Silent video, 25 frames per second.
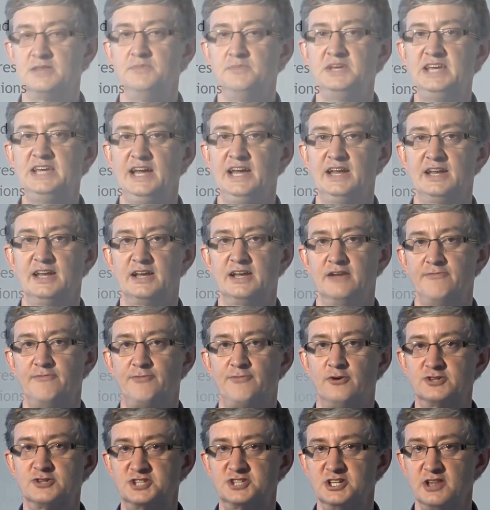the beginning.
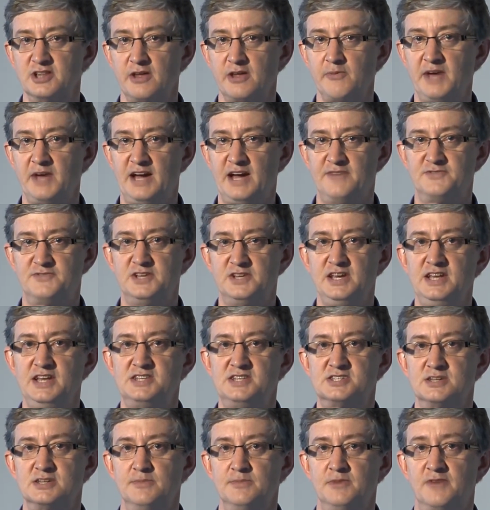Unfortunately, we have to eat
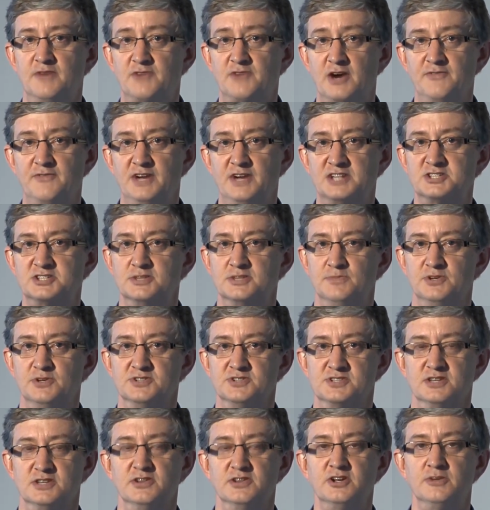some of our
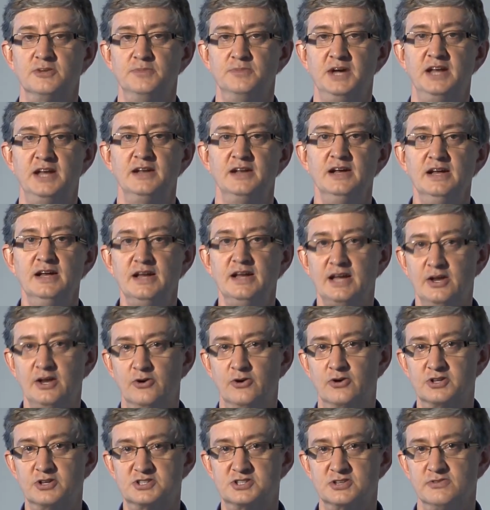vegetables a little bit in
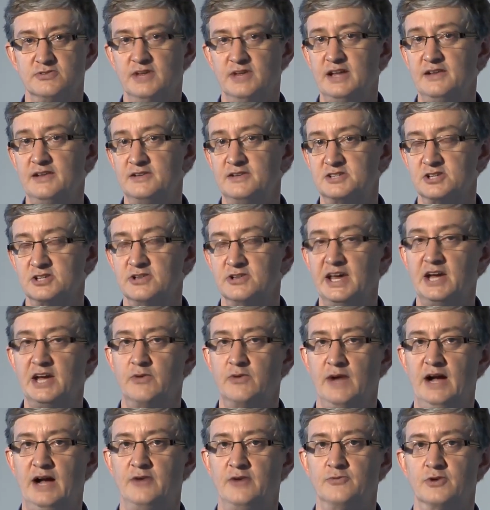order to lay
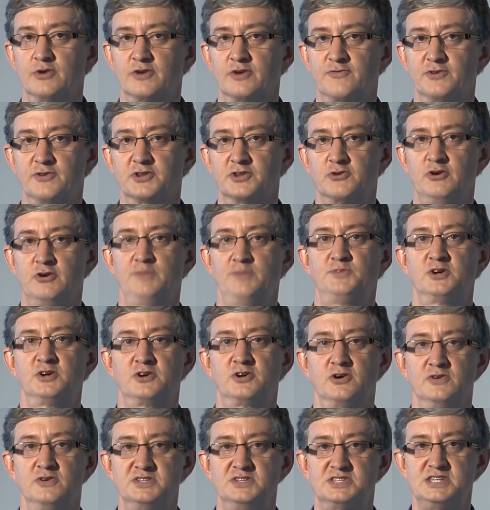groundwork for the
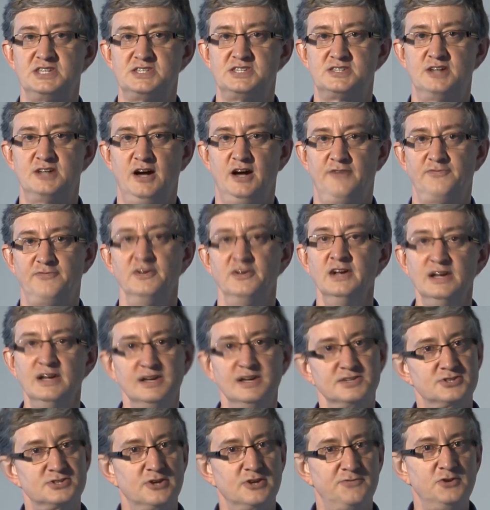cryptocurrency stuff.
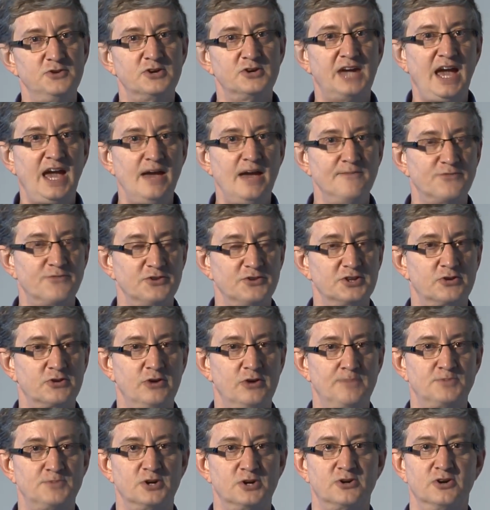So if you came for the
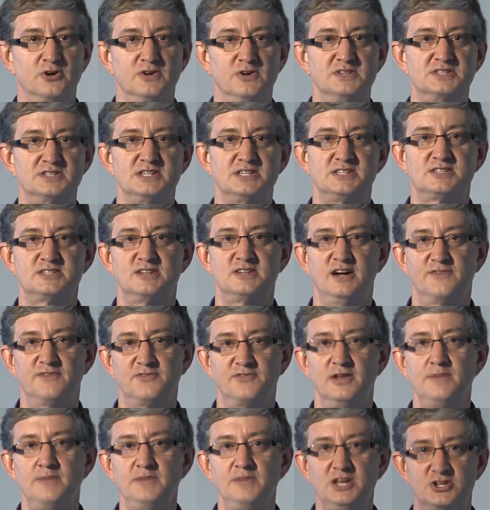cryptocurrency stuff,
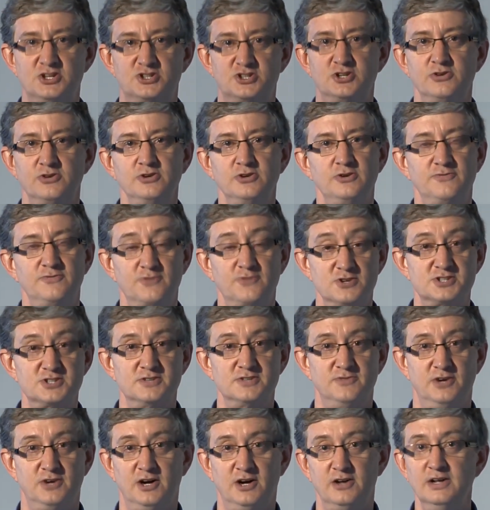let me assure you, first
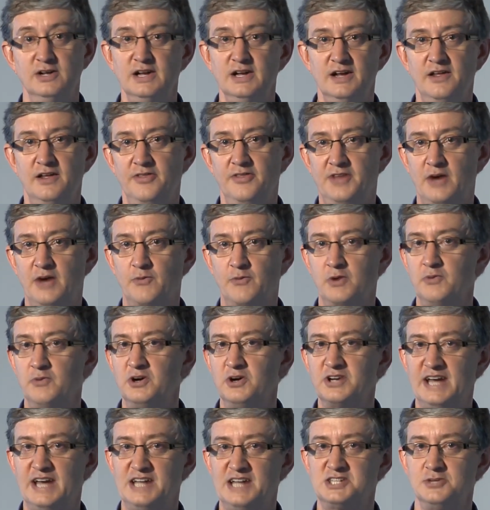of all, that we
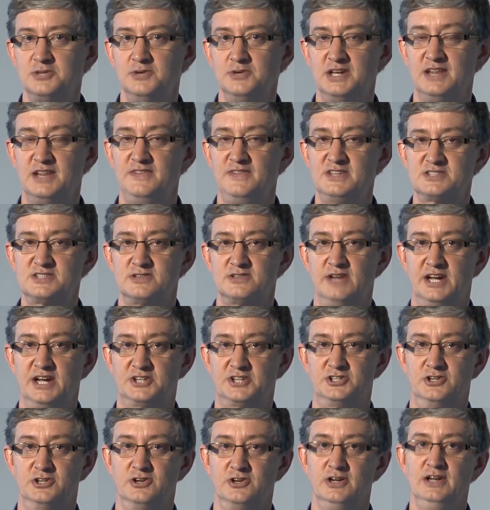will get to it in this
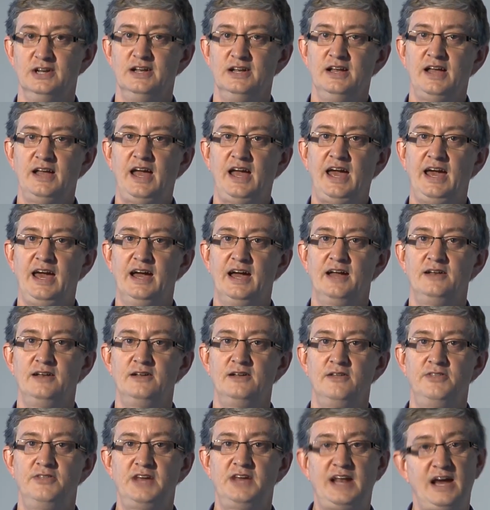lecture, and
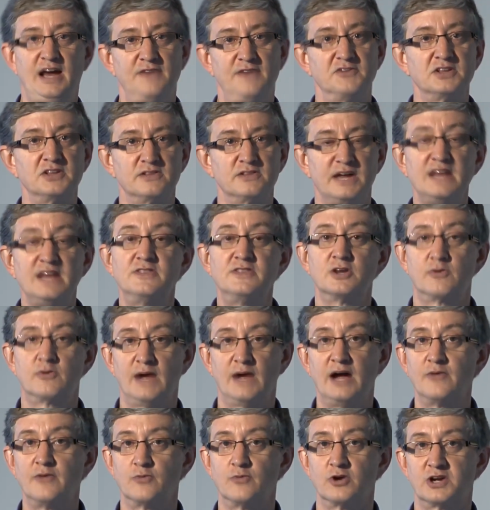that having laid the
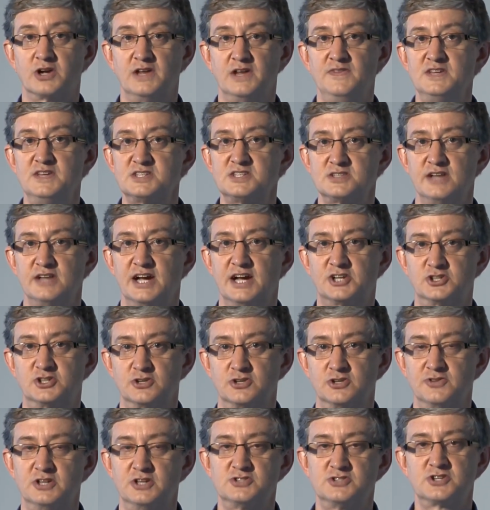groundwork in this
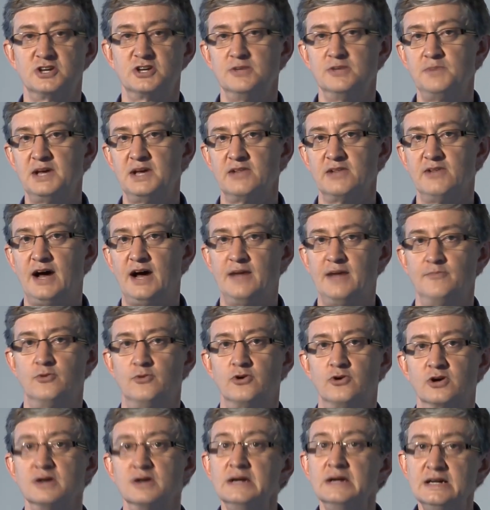lecture, there's going to be a lot
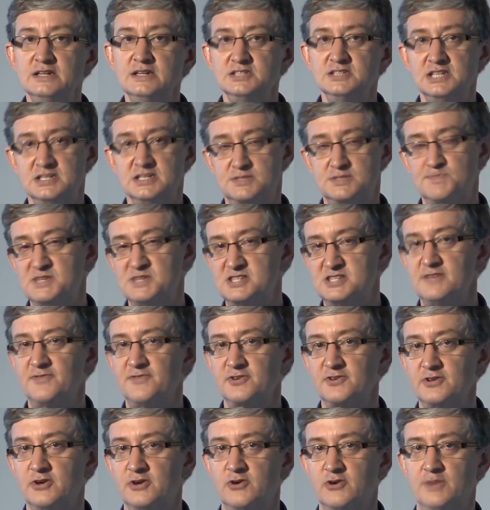more
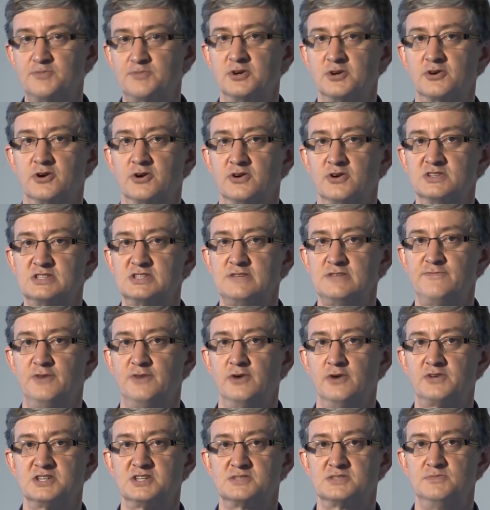specifically
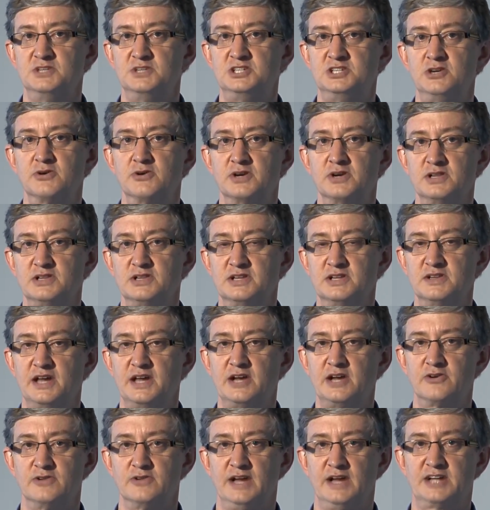cryptocurrency-focused material in
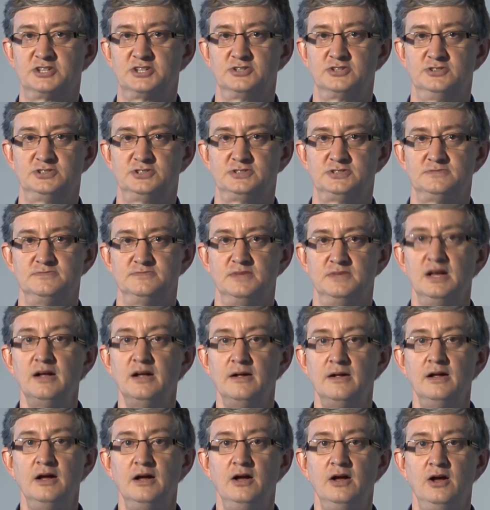later lectures.
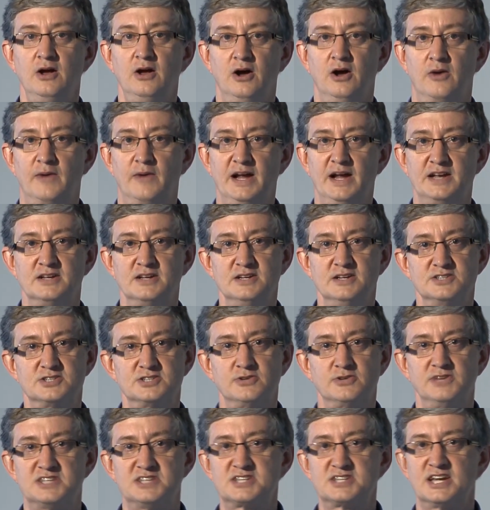All right, so
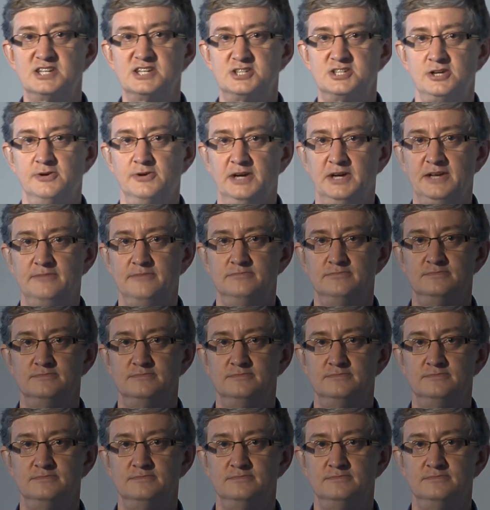let's get to it.